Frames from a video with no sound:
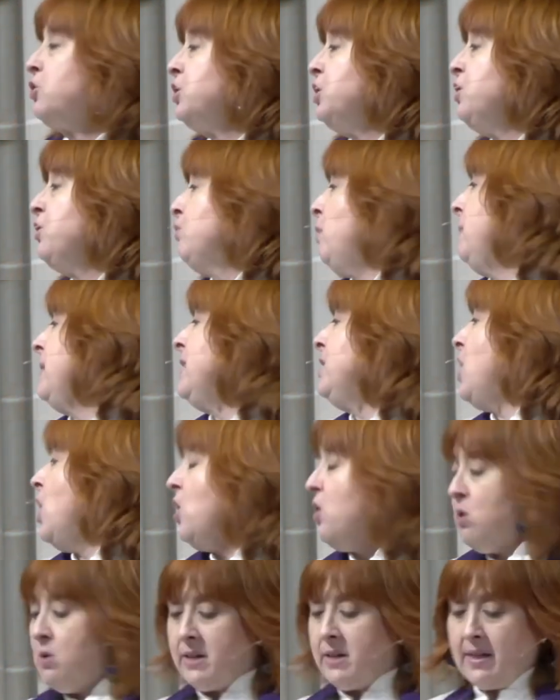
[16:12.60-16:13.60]
The truth will be
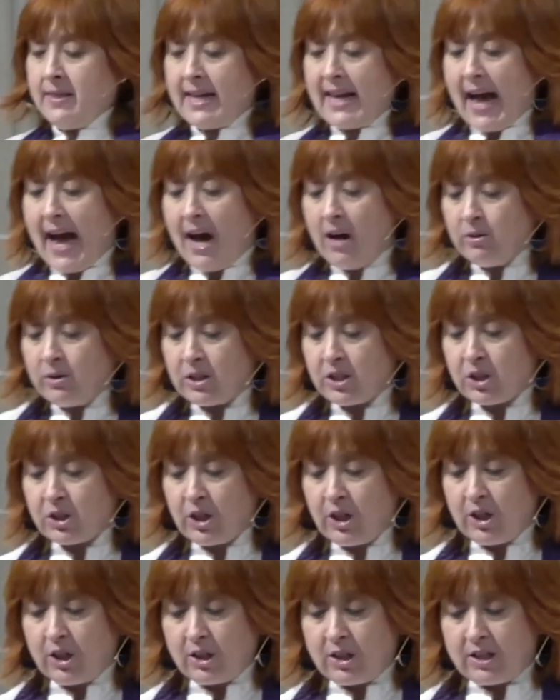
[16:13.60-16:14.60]
known in the
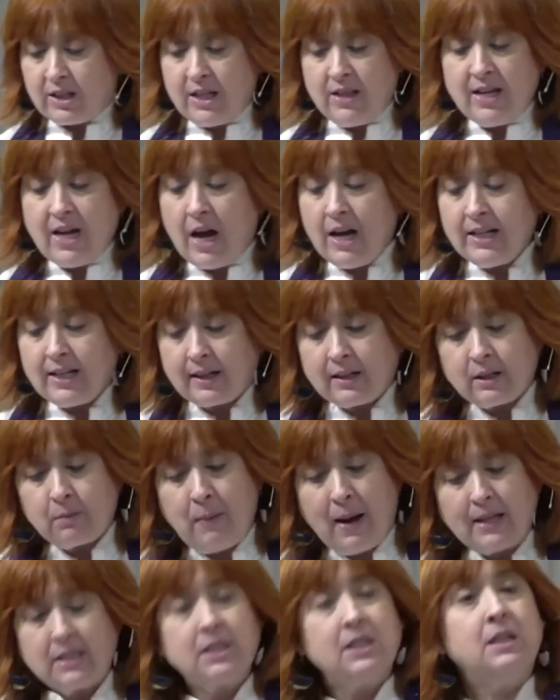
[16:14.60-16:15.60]
outskirts, in the
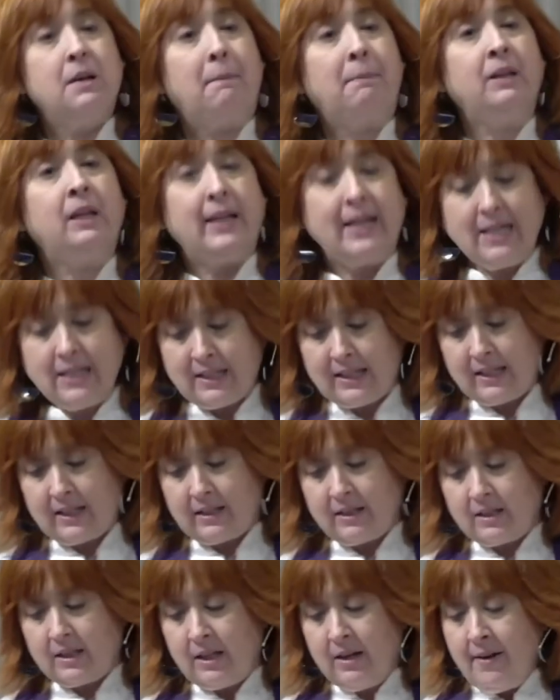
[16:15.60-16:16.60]
unexpected
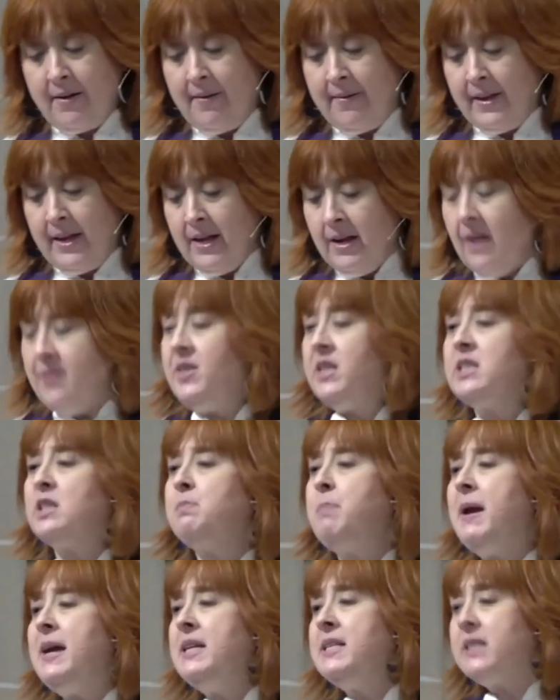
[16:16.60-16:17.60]
places, in the
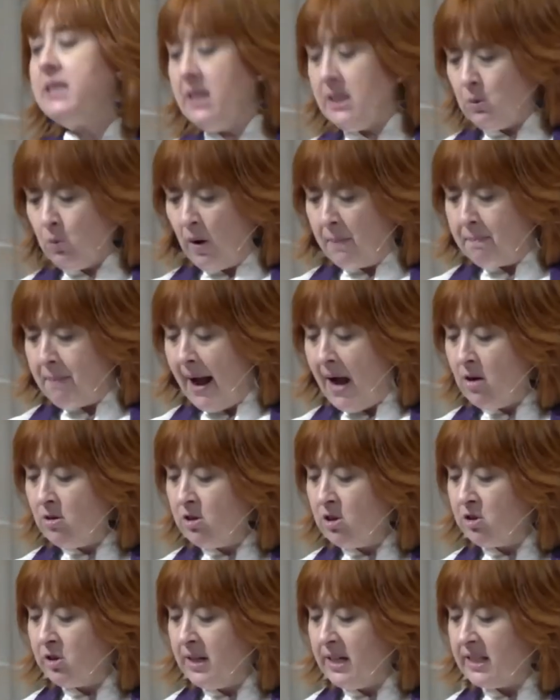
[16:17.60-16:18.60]
spaces where
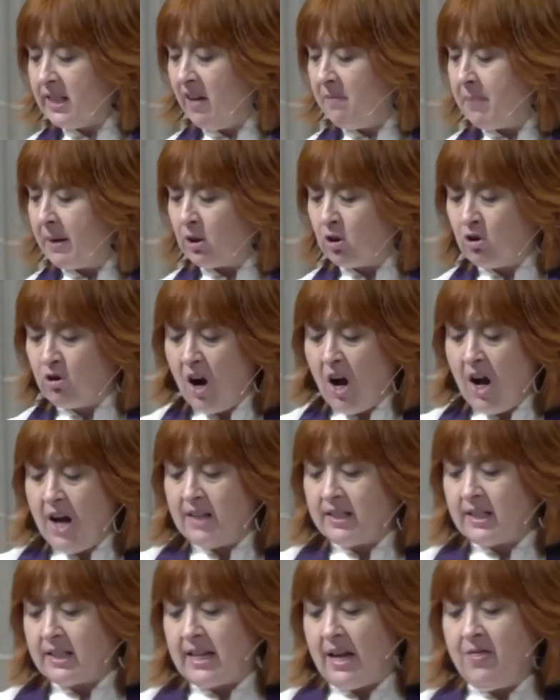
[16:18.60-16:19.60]
boundaries have been
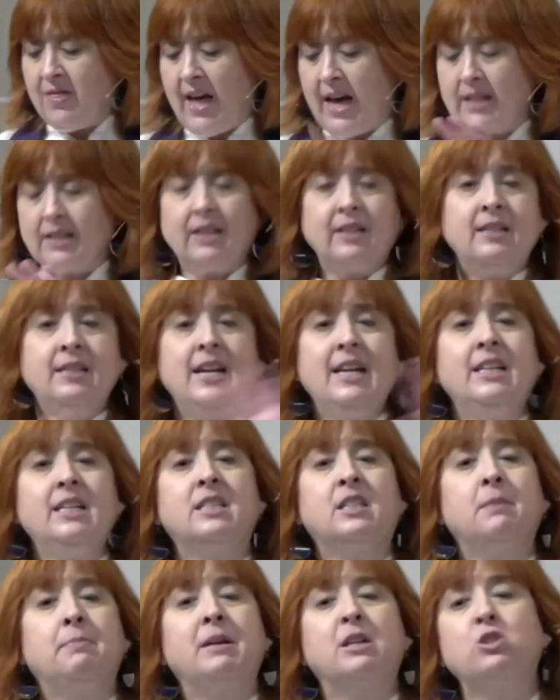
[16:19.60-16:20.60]
crossed and that
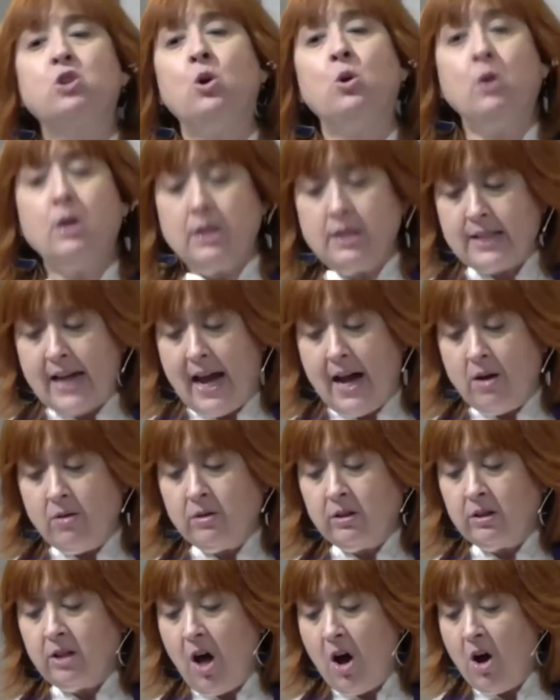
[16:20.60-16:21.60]
needed to be torn
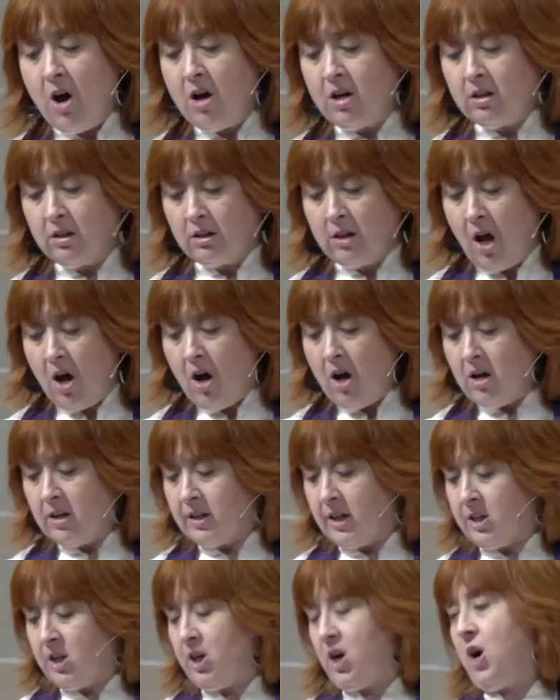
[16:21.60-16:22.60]
down long,
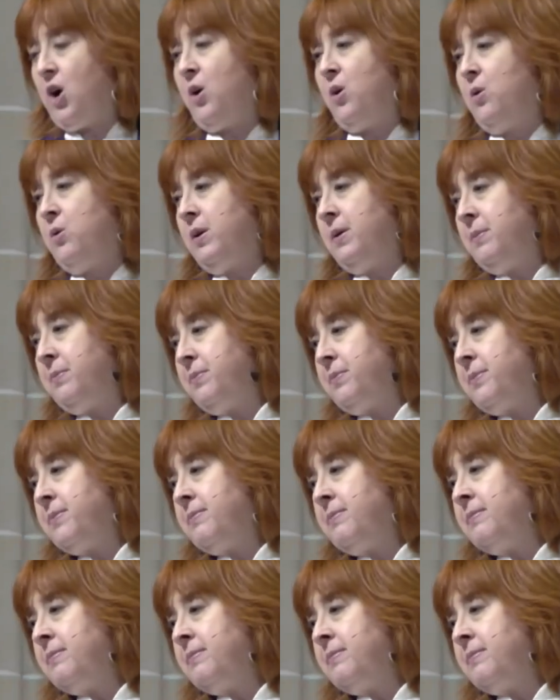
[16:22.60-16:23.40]
long ago.